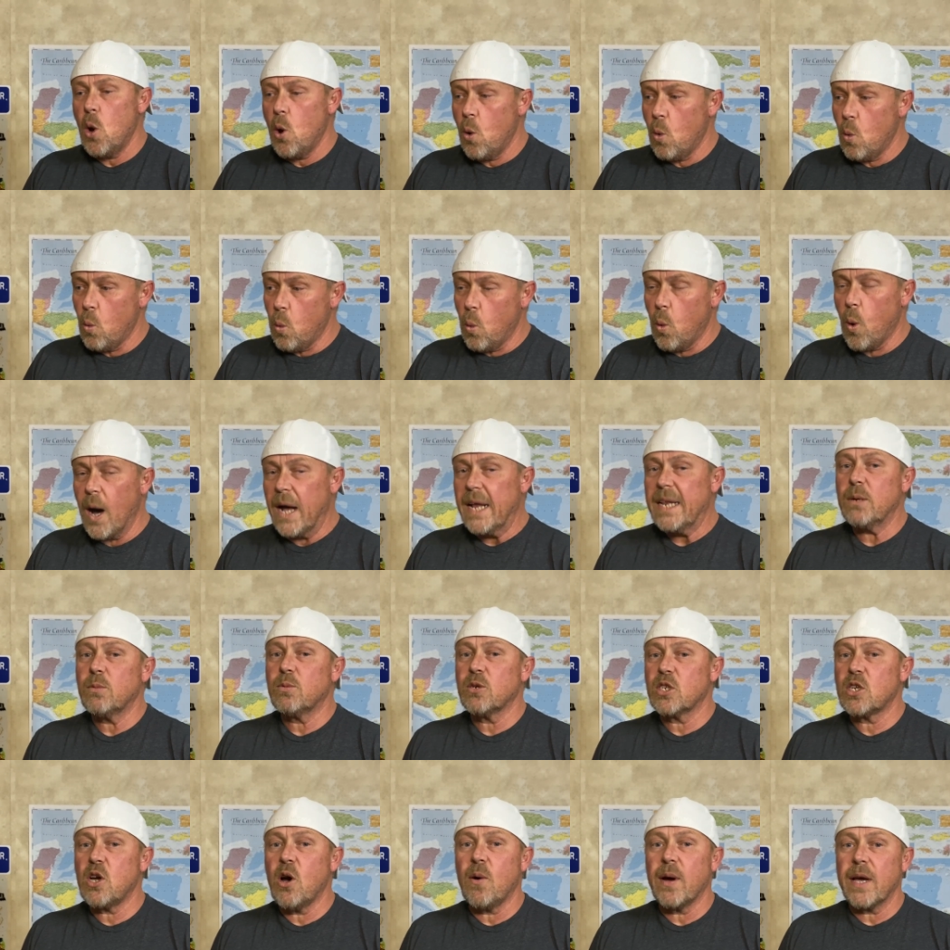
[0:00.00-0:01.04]
what
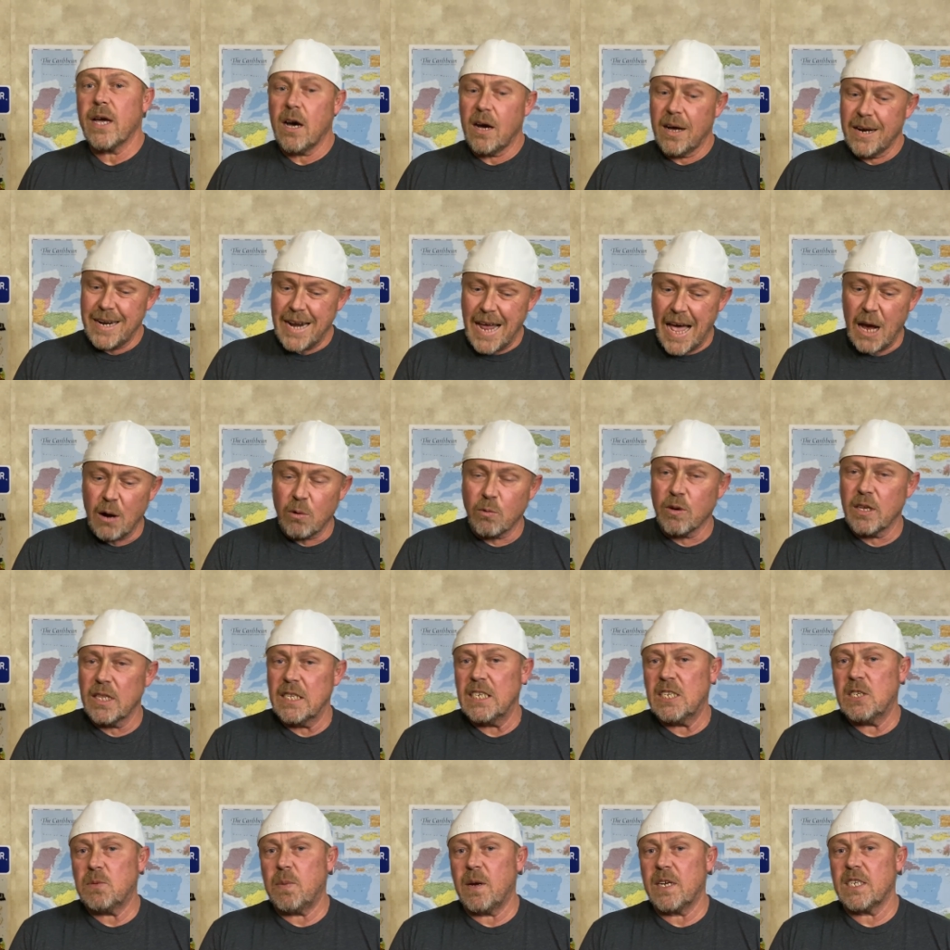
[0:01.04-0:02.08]
was going on, not
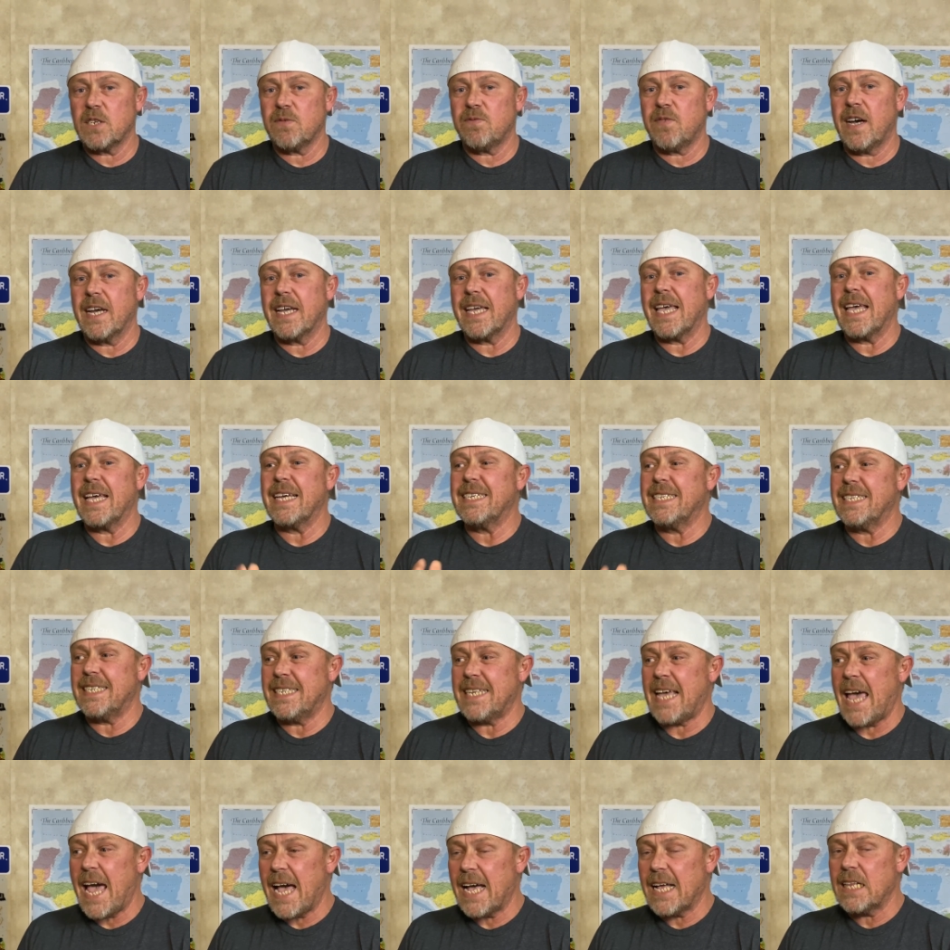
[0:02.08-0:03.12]
really specifying
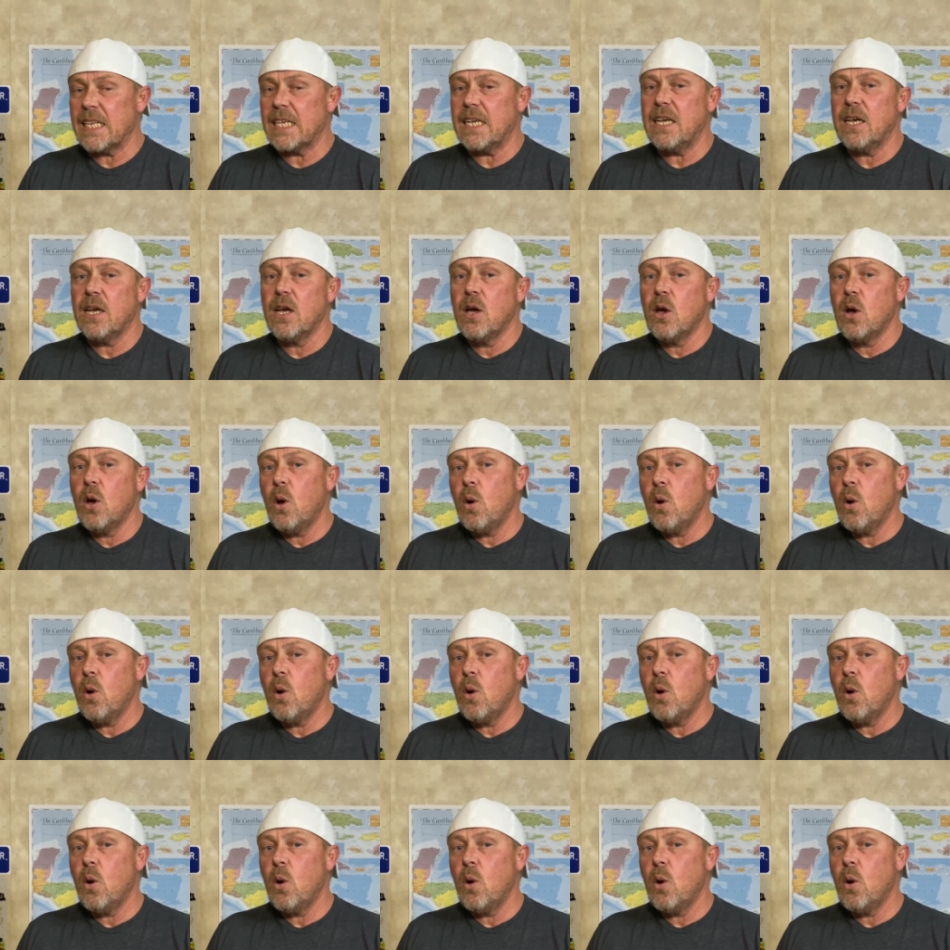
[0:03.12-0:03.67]
exactly